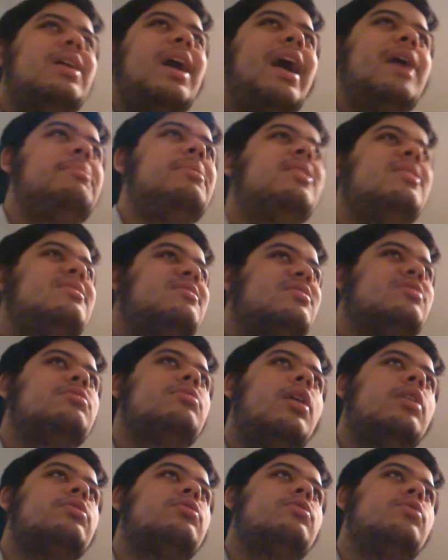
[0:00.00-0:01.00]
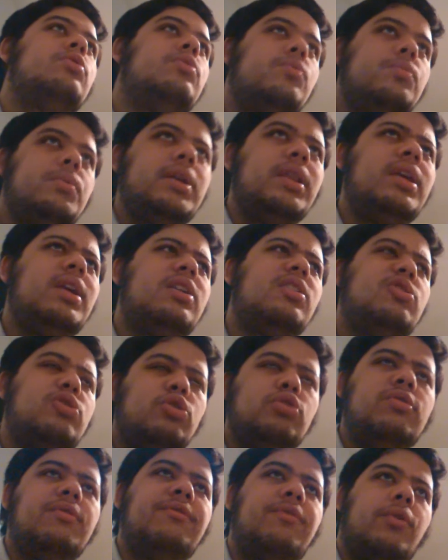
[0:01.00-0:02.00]
I mean it's not really
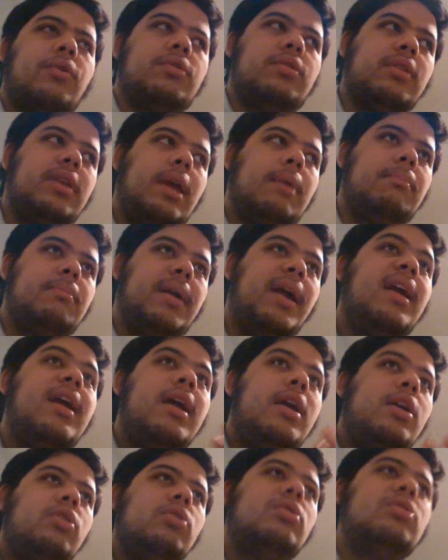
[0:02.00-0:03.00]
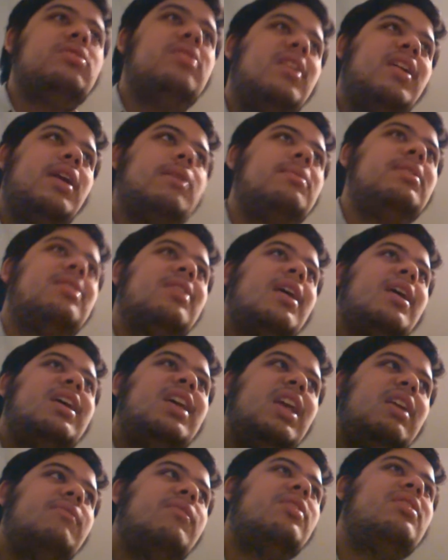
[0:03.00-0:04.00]
good for the gameplay. You could hear it
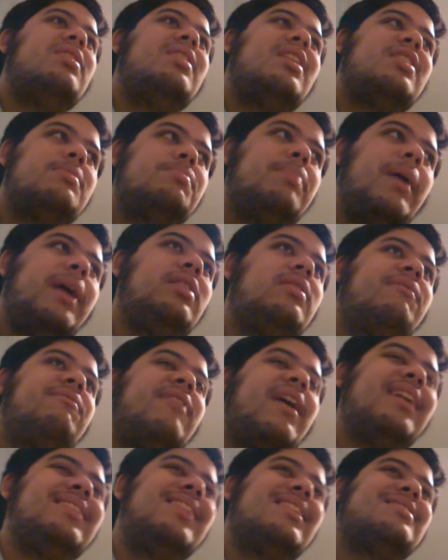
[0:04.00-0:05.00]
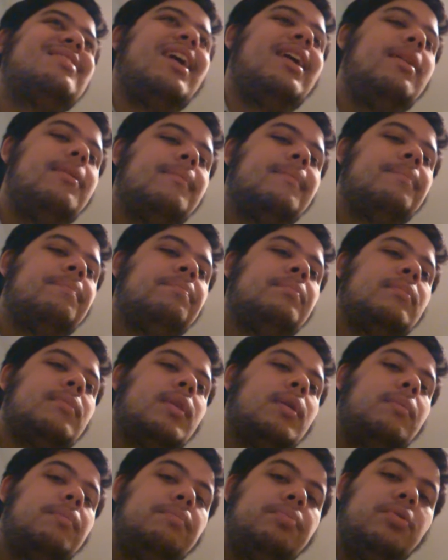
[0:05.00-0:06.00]
even despite the fact that I
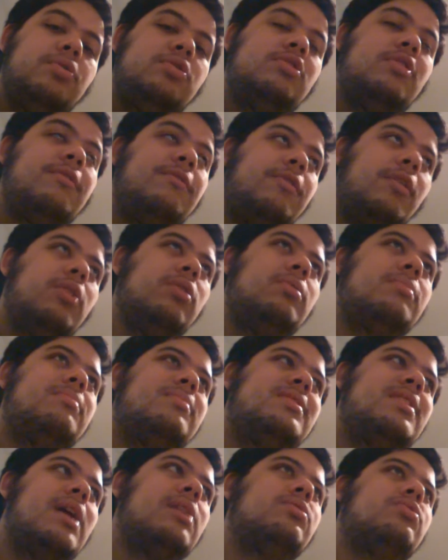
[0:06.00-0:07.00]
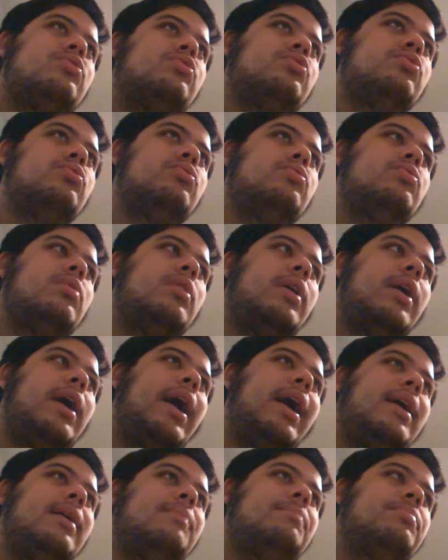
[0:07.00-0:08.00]
put the volume down to
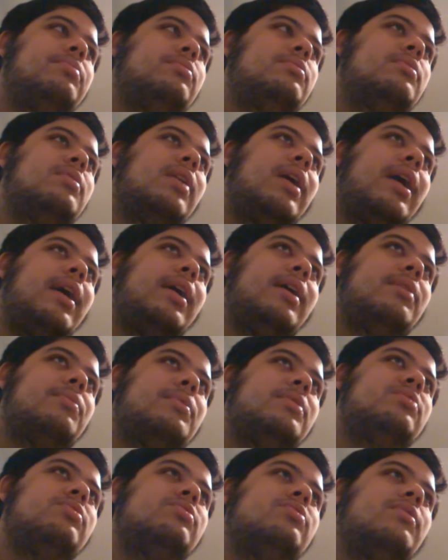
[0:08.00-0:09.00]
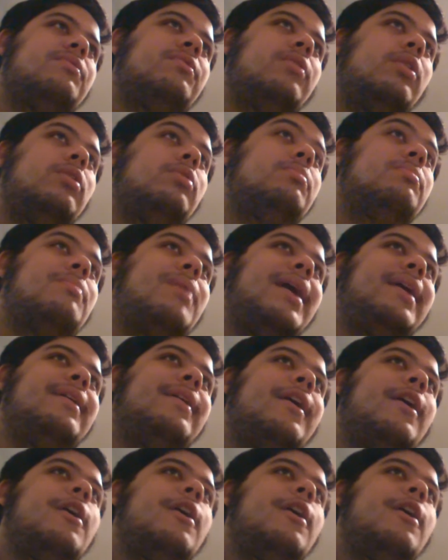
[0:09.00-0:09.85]
uh, I put I reduced the volume by